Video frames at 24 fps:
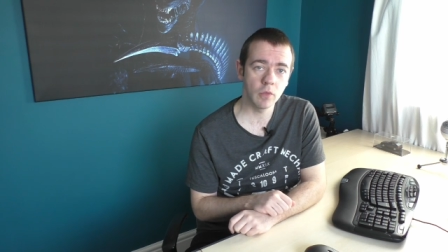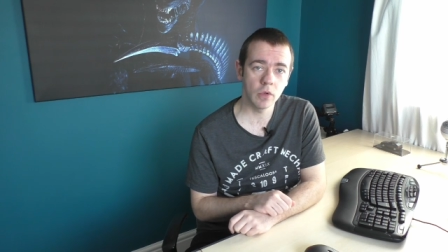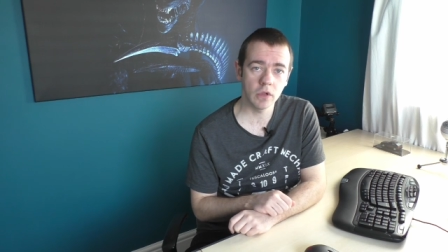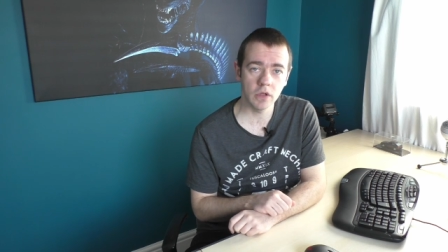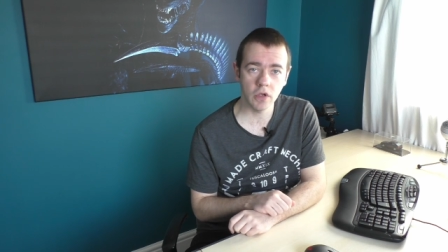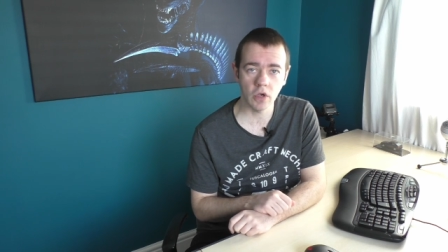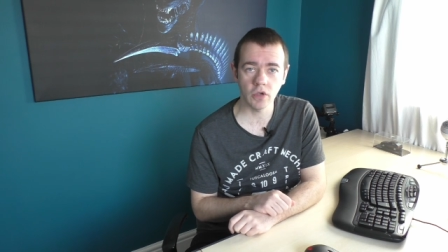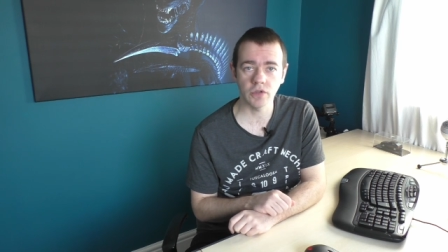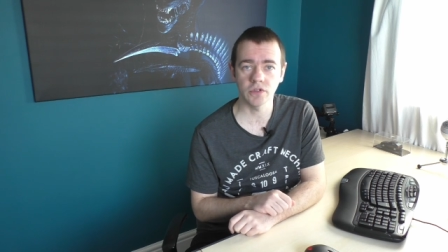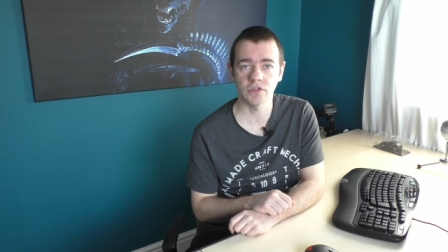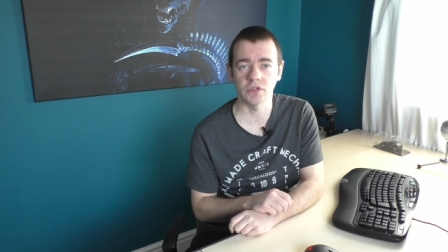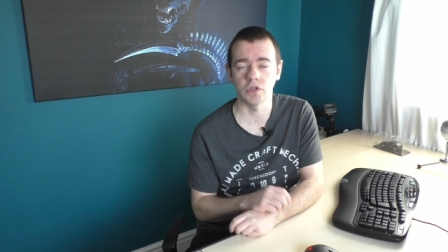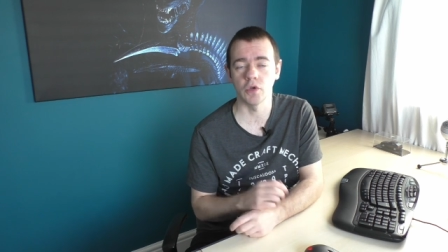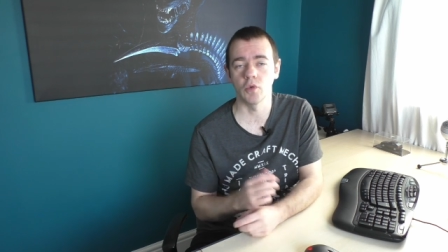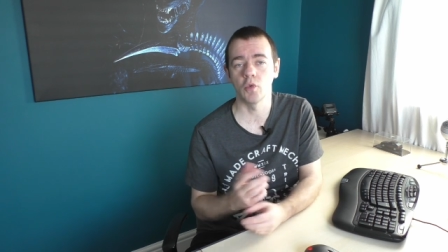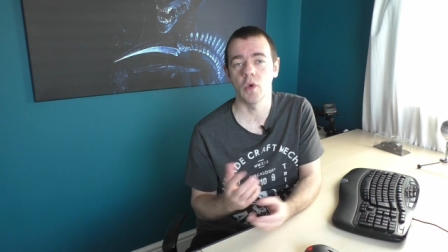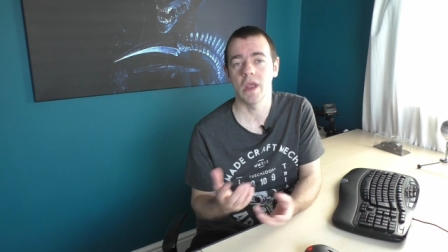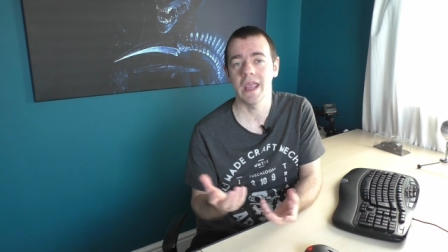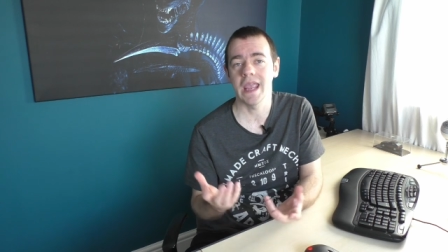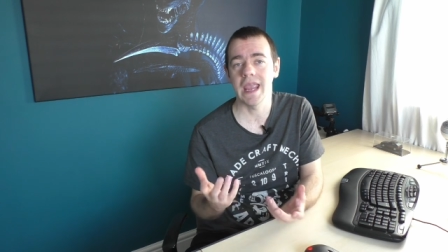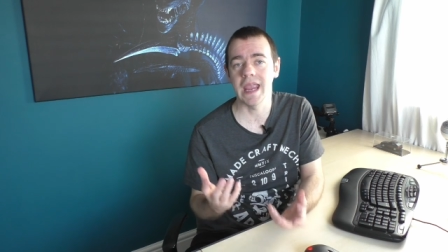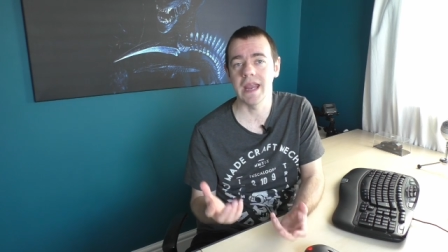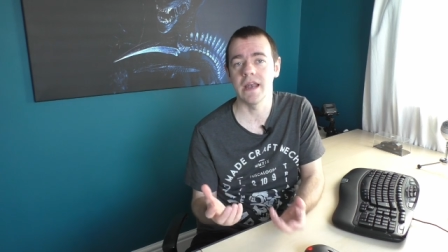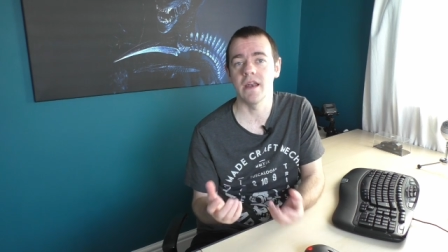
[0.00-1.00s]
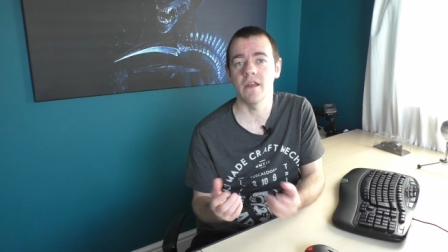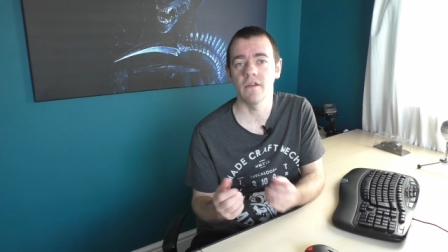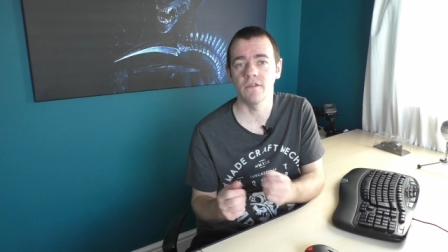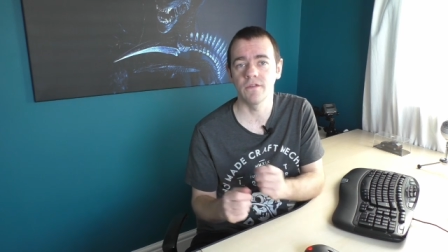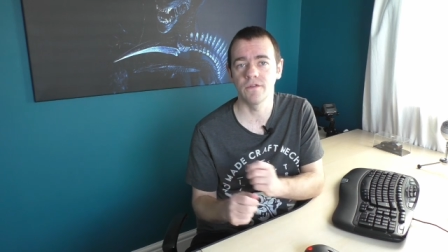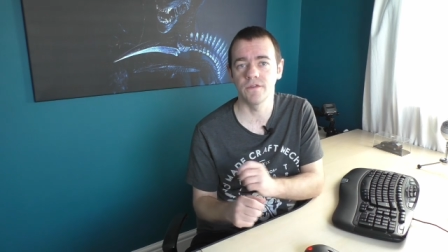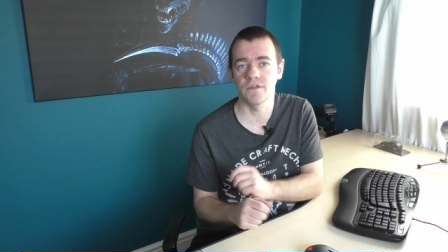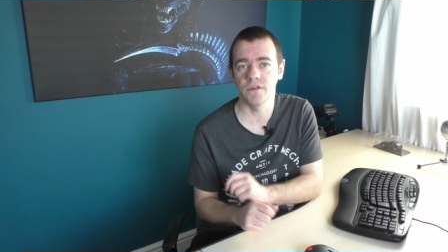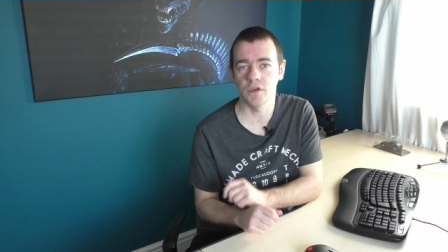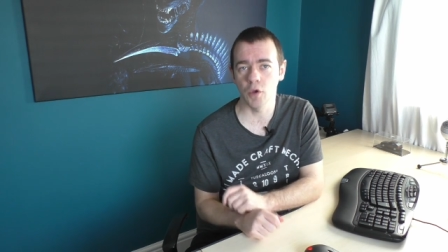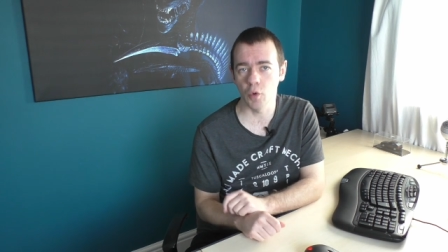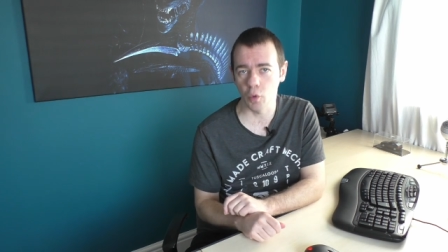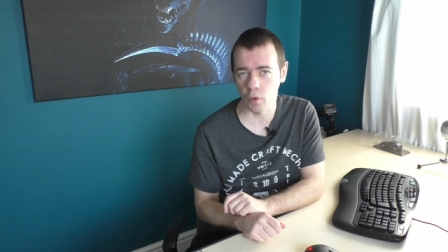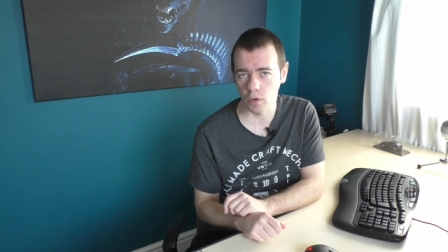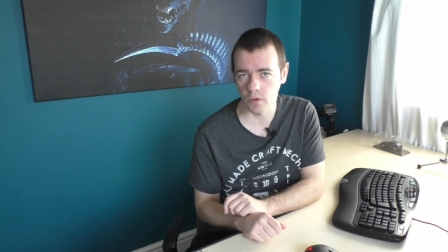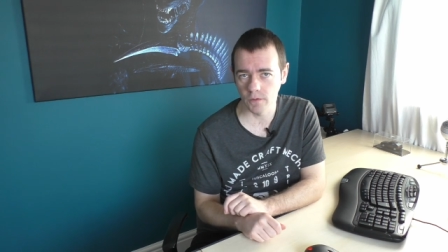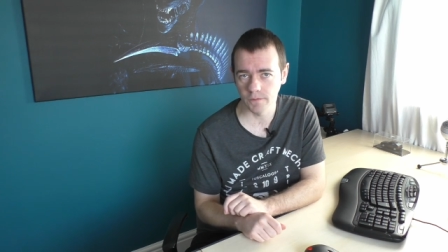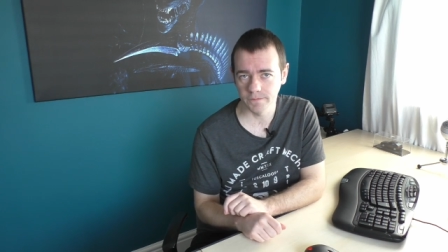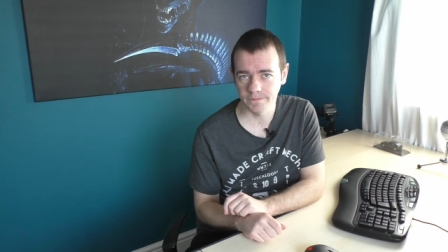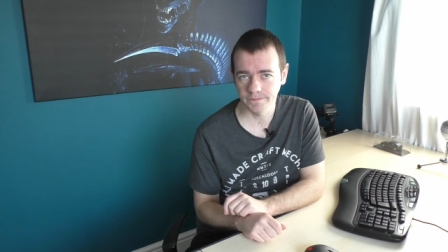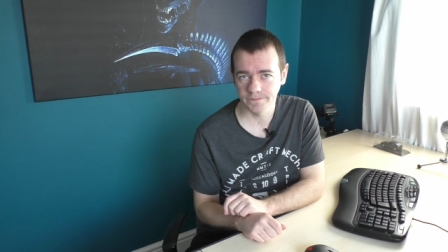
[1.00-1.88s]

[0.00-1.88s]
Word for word: will cost you in fuel.